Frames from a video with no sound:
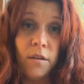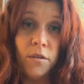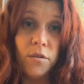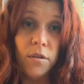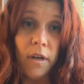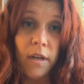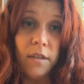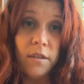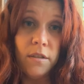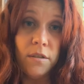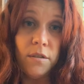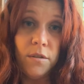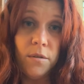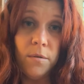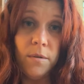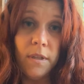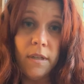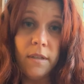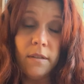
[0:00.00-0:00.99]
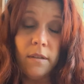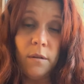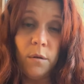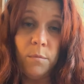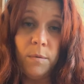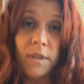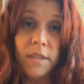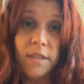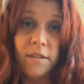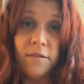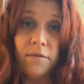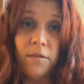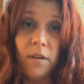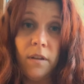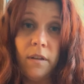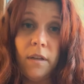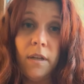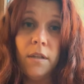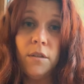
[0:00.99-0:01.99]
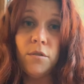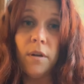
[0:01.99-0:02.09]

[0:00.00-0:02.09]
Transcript: trying to do things a little bit differently,